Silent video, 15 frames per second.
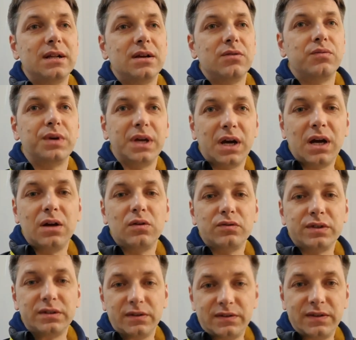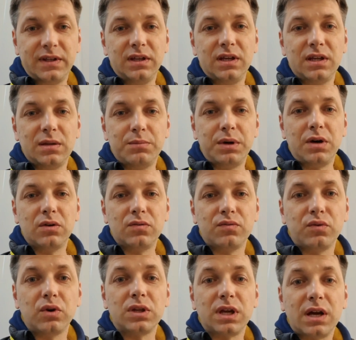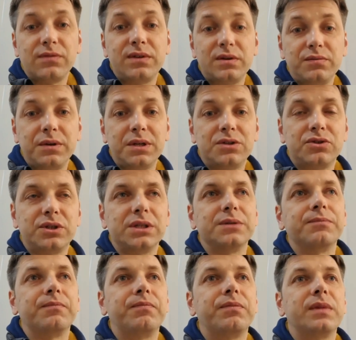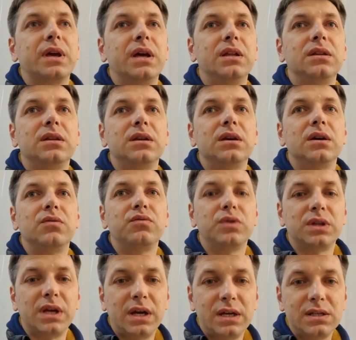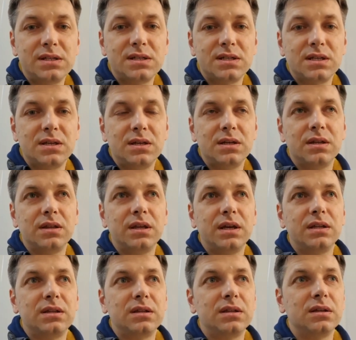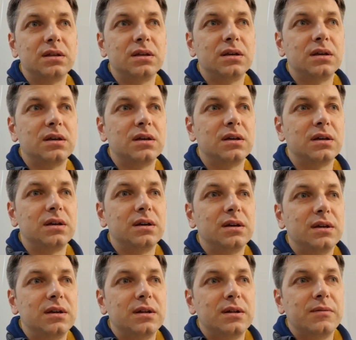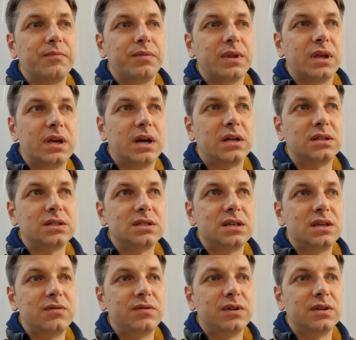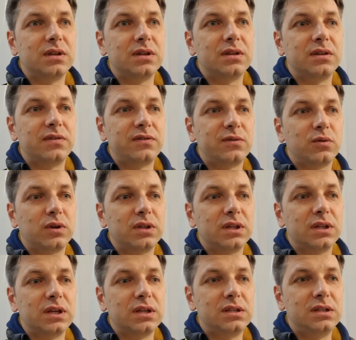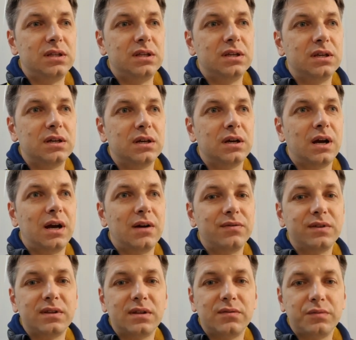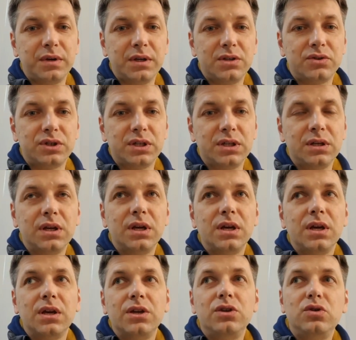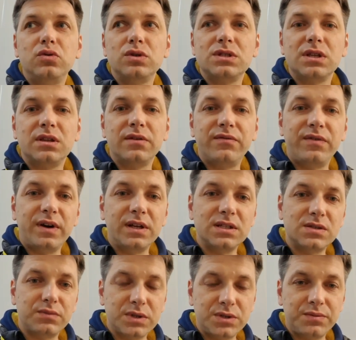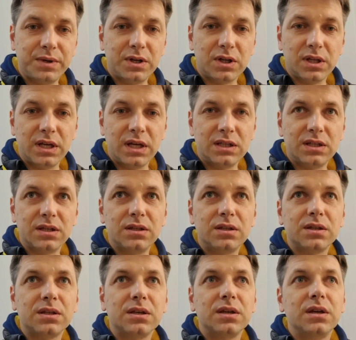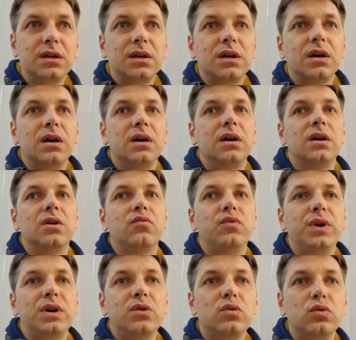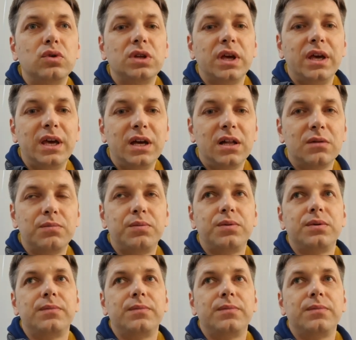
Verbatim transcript: We are already thinking about what after victory. And uh, what I see that uh, God is giving the, the thought and idea after the victory using the funds which we collected, uh, we could help